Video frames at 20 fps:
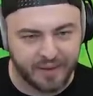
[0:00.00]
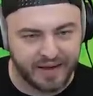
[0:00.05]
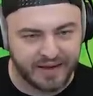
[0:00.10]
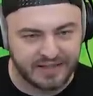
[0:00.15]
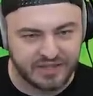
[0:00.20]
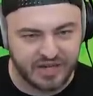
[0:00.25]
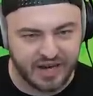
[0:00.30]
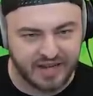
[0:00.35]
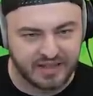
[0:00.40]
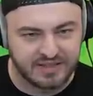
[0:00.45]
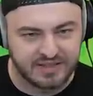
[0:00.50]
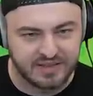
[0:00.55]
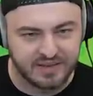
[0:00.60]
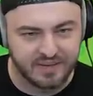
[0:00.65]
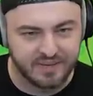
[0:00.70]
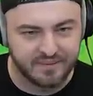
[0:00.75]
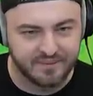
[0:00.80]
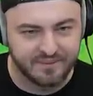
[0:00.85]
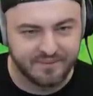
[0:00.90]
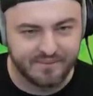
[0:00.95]
by any chance?
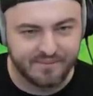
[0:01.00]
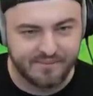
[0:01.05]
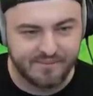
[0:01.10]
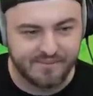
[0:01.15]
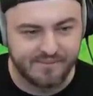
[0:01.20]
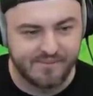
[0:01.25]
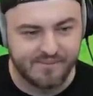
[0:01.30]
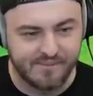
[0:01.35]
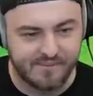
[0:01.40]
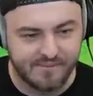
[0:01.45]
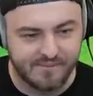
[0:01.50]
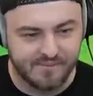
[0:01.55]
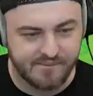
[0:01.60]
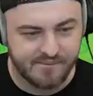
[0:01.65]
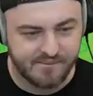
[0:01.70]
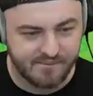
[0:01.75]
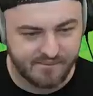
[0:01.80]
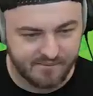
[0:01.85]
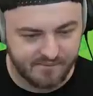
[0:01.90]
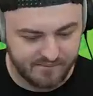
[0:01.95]

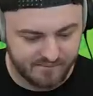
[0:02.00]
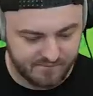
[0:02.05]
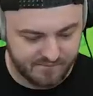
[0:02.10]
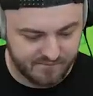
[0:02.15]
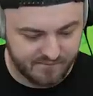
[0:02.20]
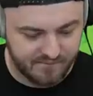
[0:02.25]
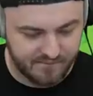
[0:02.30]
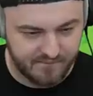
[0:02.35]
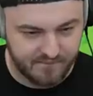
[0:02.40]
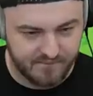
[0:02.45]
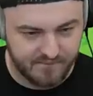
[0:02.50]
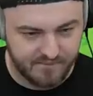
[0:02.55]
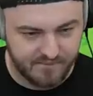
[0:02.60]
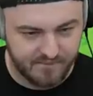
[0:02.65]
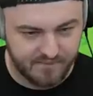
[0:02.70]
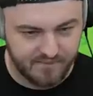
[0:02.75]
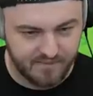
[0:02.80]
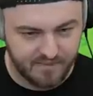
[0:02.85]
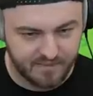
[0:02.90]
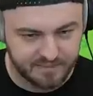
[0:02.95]
My
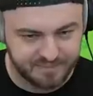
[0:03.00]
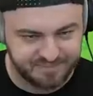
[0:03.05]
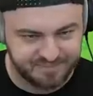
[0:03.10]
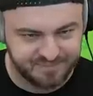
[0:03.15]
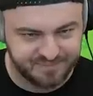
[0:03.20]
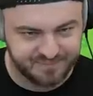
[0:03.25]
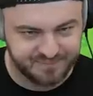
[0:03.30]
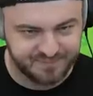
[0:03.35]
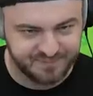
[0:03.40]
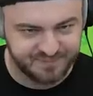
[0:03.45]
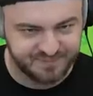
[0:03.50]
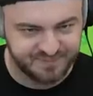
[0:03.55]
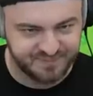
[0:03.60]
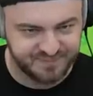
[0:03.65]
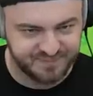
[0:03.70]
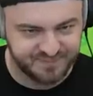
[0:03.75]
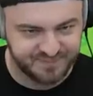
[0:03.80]
printers are looking pretty good.